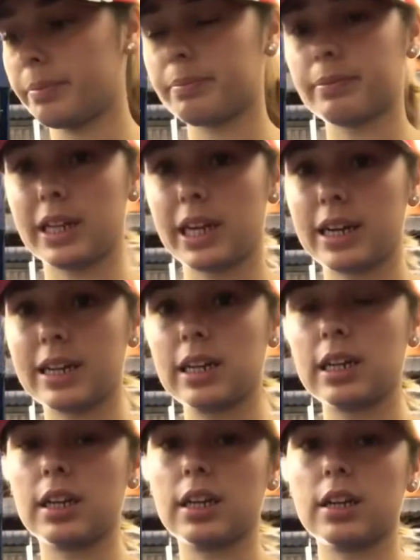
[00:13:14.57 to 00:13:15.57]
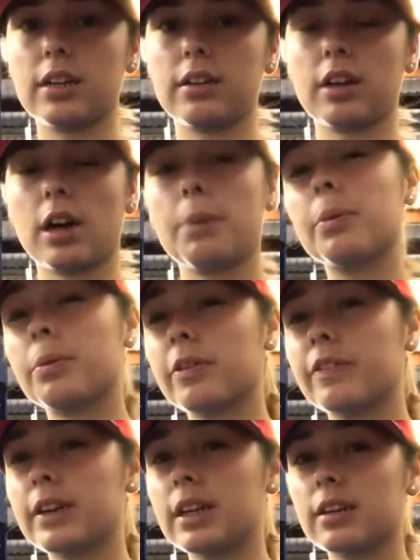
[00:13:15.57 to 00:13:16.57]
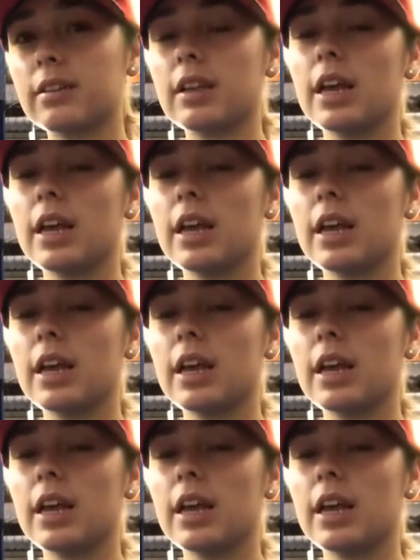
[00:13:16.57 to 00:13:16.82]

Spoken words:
line and a couple more fittings